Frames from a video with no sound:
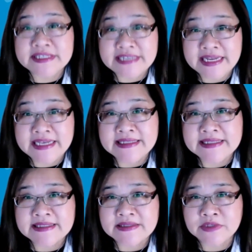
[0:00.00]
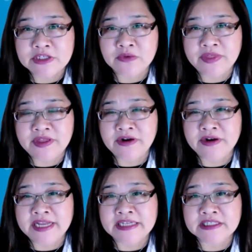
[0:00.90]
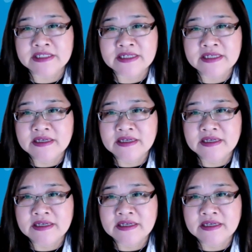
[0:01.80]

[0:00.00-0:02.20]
states, you know, within our nation.